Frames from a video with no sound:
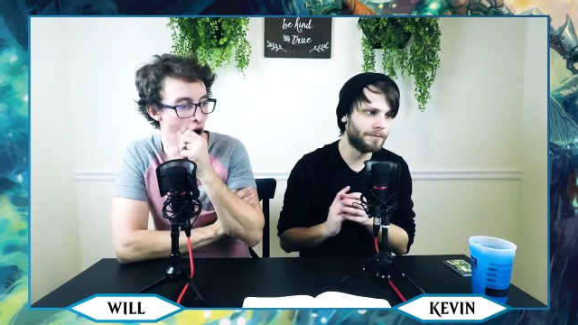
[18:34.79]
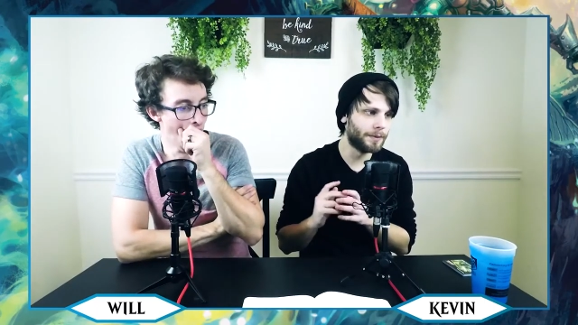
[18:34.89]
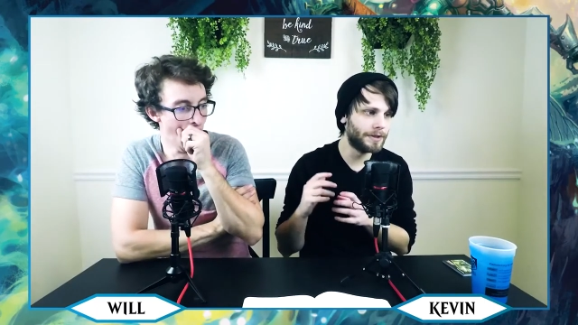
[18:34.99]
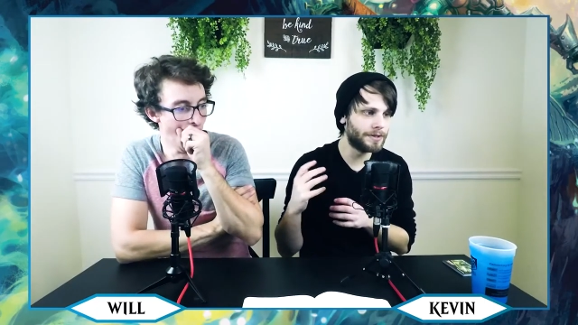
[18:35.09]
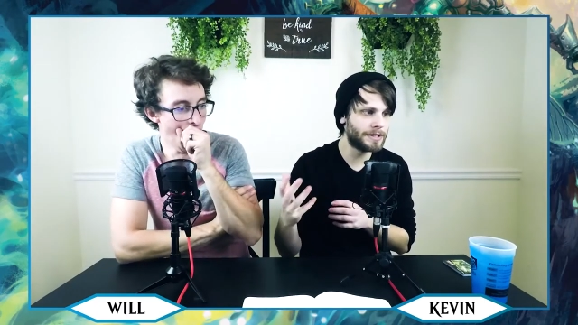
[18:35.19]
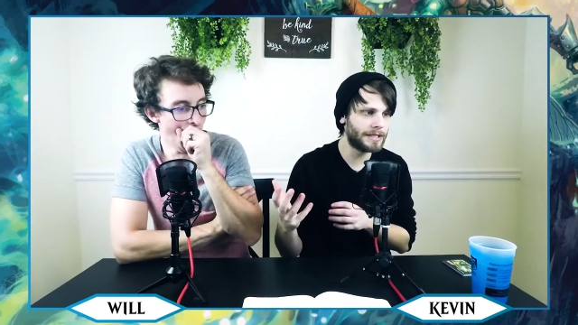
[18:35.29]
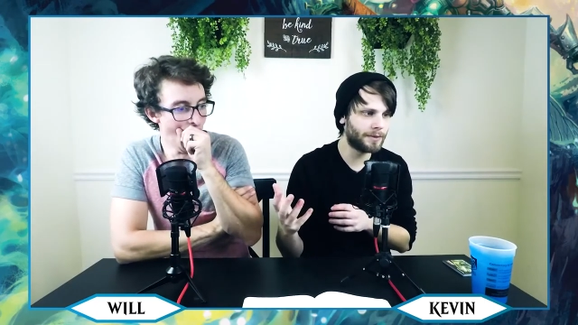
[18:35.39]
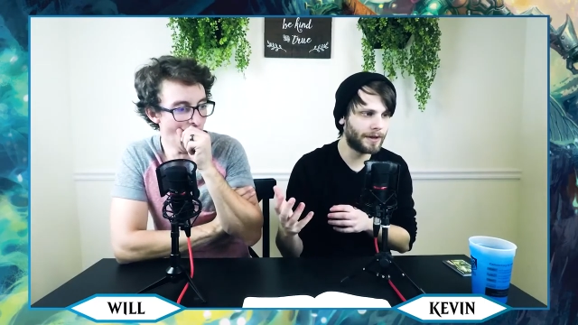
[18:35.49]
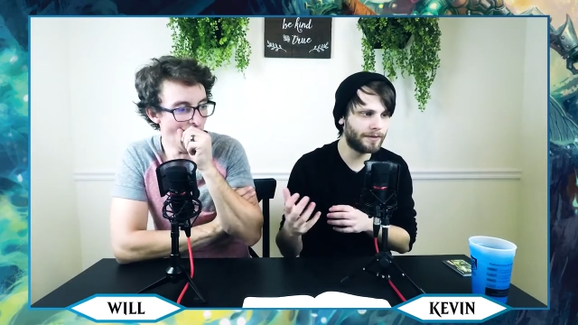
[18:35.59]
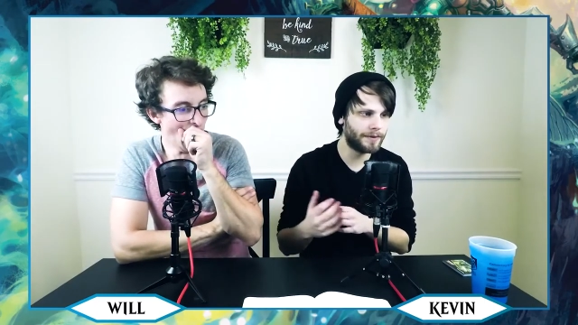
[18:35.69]
Speaker 1: But we do see
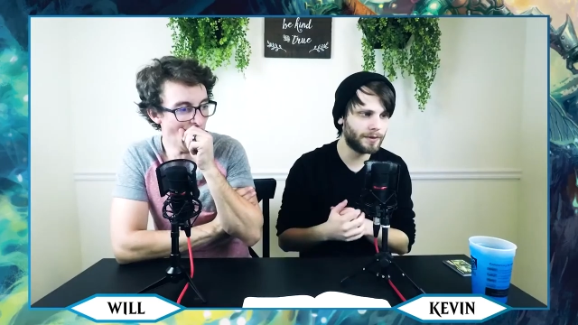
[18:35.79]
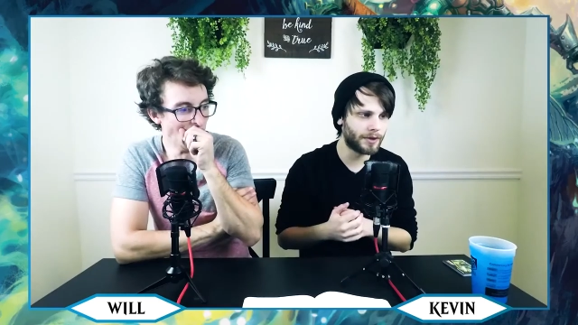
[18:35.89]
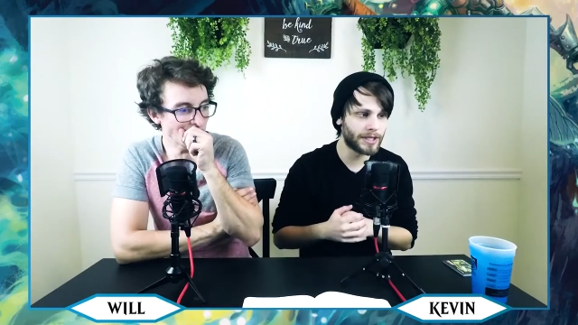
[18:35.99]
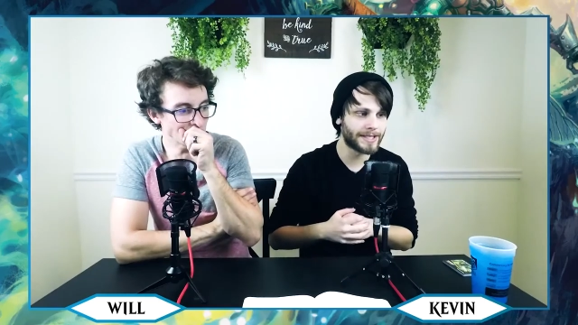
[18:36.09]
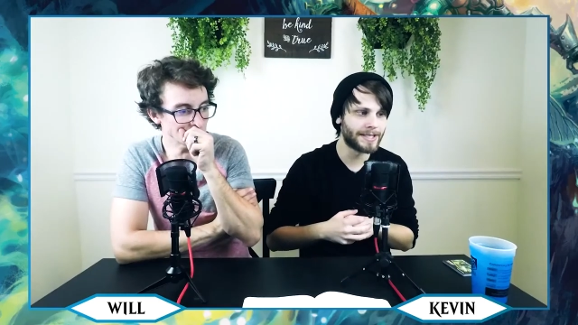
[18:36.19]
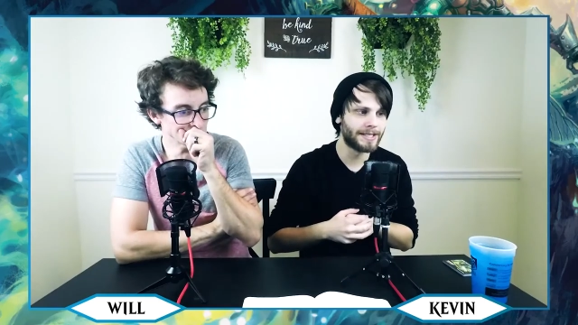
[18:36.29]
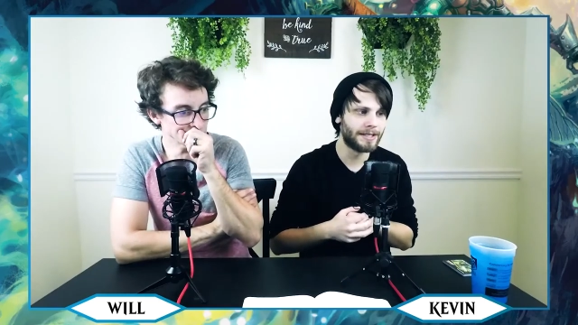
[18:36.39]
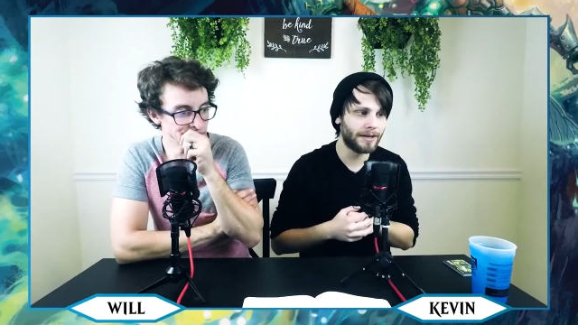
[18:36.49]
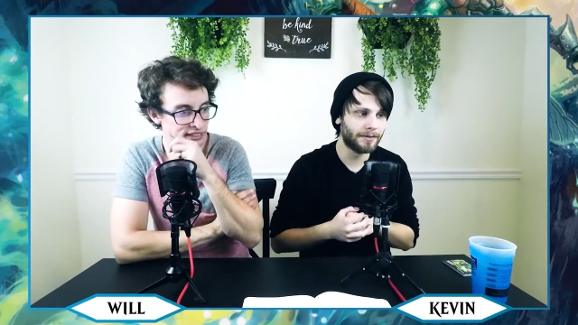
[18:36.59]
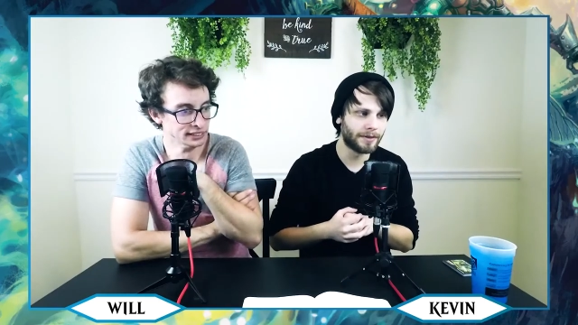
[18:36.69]
quite a few Grixis
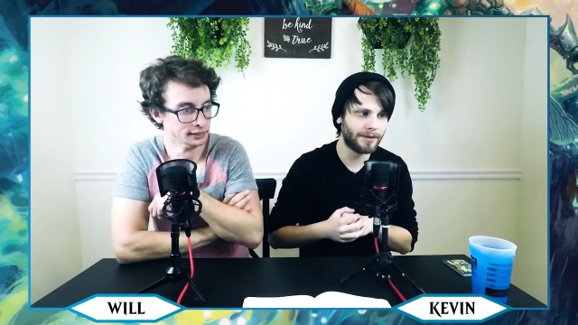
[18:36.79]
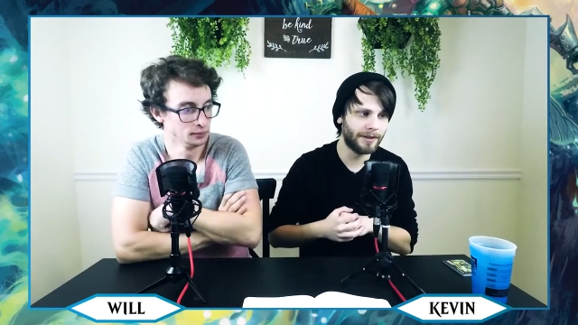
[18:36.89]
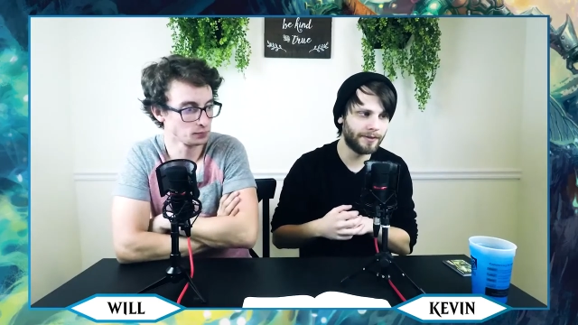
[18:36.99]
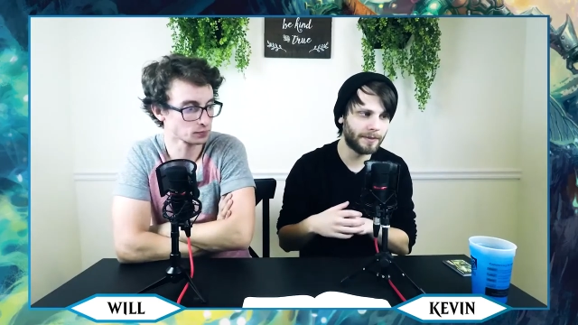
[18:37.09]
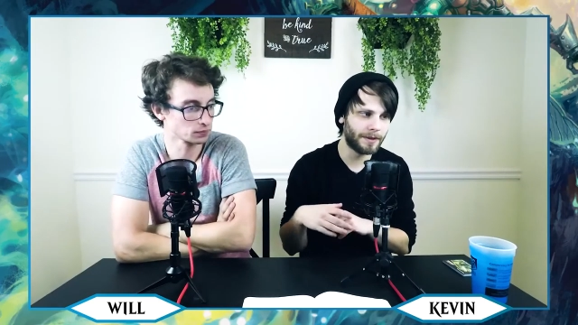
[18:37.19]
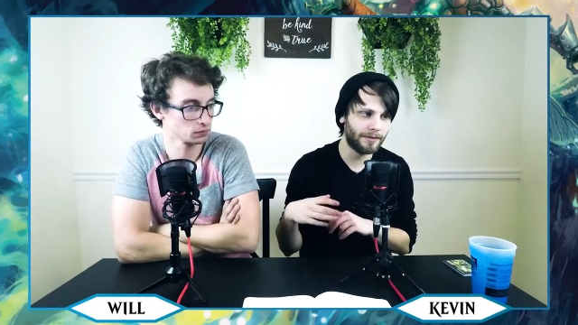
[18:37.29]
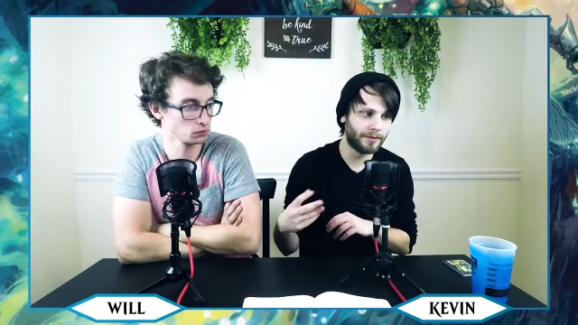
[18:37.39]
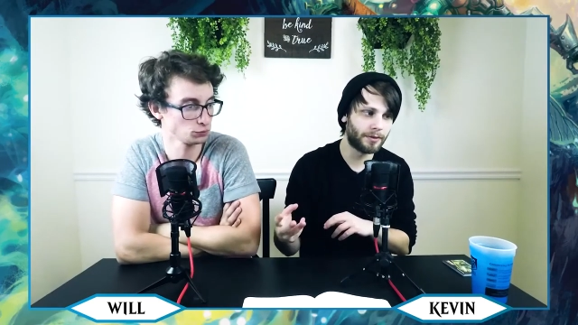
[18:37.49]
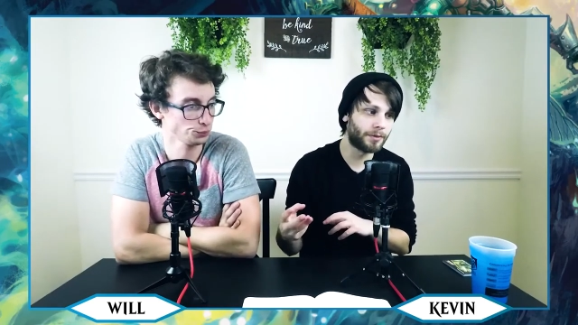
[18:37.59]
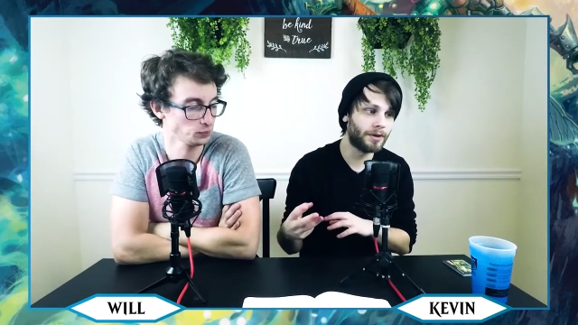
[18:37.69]
Delver lists. I believe
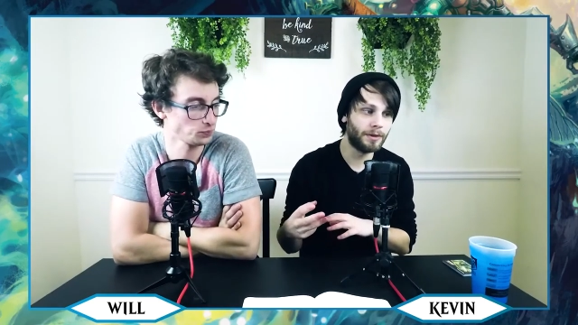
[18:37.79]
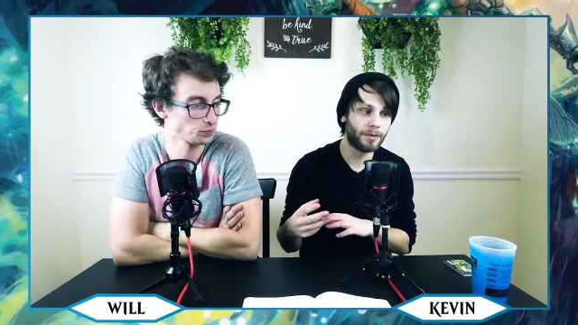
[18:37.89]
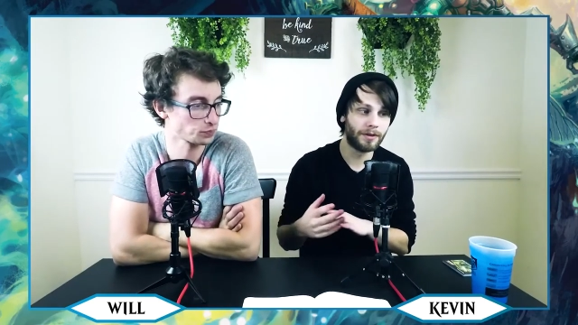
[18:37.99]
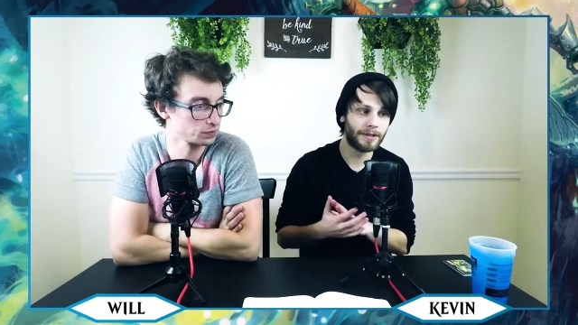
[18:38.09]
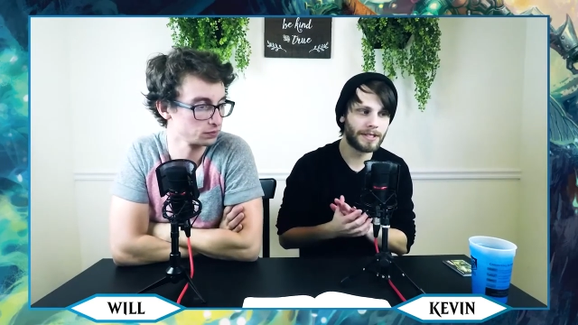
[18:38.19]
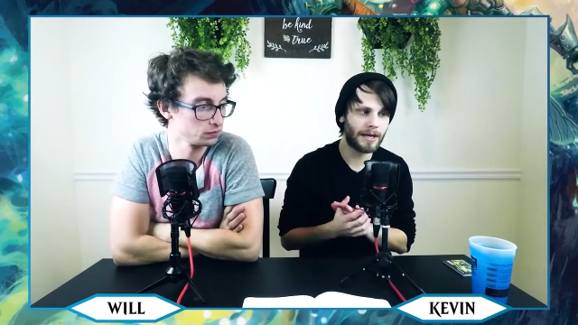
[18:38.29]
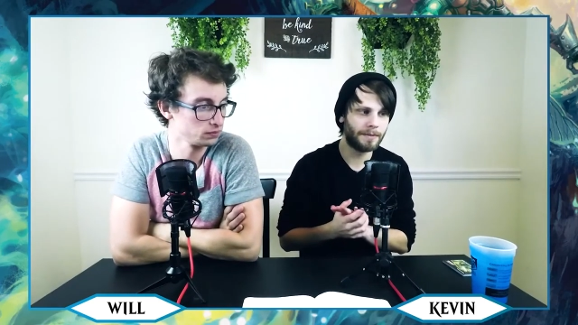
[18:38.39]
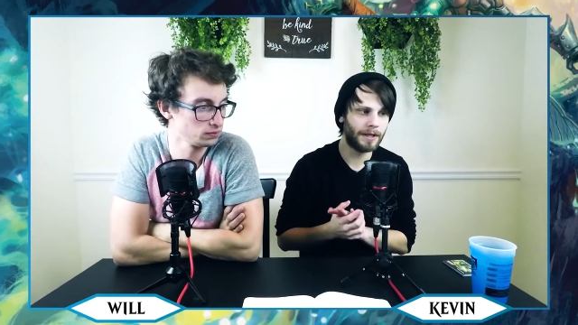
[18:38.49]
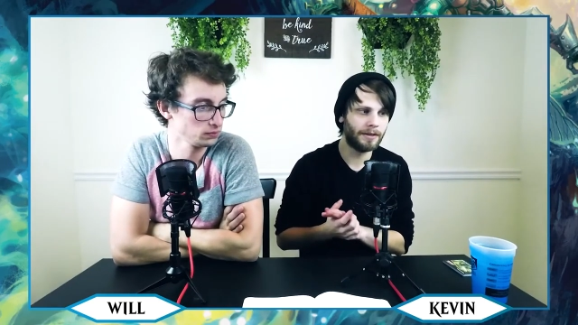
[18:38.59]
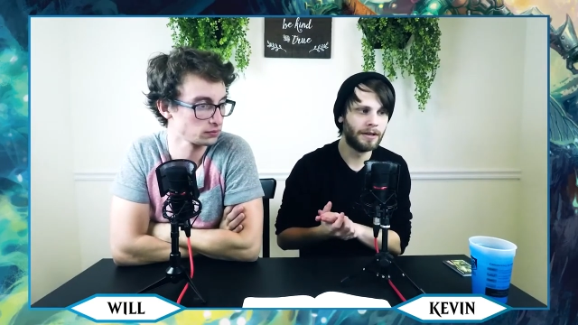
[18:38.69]
3 were in the top
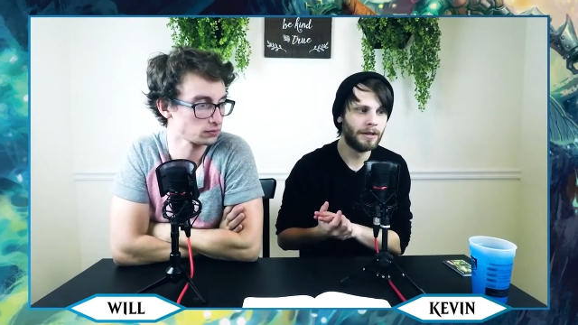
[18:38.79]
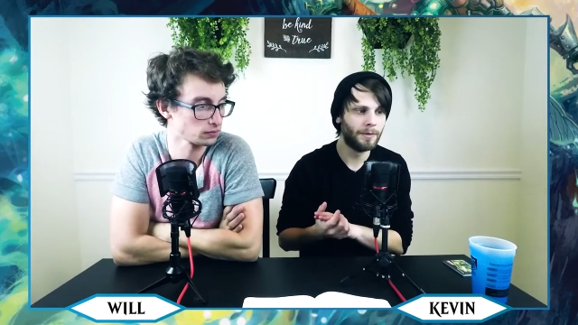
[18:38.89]
8.